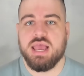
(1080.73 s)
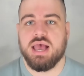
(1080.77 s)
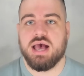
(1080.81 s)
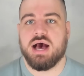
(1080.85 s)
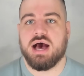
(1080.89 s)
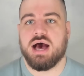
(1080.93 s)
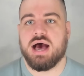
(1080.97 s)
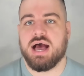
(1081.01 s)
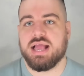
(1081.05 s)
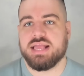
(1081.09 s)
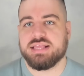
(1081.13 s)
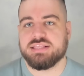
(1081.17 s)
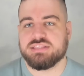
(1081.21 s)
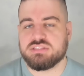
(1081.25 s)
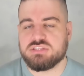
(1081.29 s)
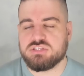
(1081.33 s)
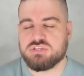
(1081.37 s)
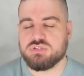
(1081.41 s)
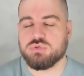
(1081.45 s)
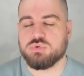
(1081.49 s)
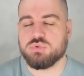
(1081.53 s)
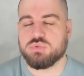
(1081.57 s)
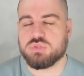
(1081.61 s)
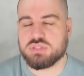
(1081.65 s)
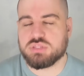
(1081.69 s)
I
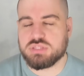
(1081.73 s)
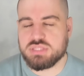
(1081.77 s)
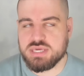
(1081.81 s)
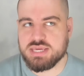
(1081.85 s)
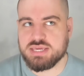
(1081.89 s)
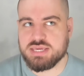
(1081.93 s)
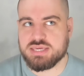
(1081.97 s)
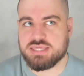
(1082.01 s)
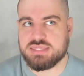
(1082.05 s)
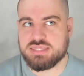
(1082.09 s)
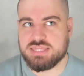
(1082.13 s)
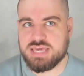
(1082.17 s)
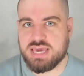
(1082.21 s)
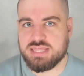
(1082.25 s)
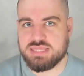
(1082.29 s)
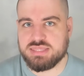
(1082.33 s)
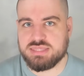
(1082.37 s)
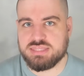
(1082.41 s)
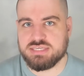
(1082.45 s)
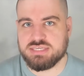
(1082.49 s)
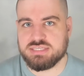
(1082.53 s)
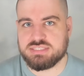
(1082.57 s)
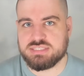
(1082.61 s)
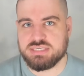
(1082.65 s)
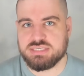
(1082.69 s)
do think that
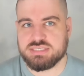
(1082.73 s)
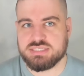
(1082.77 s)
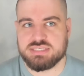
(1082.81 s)
this is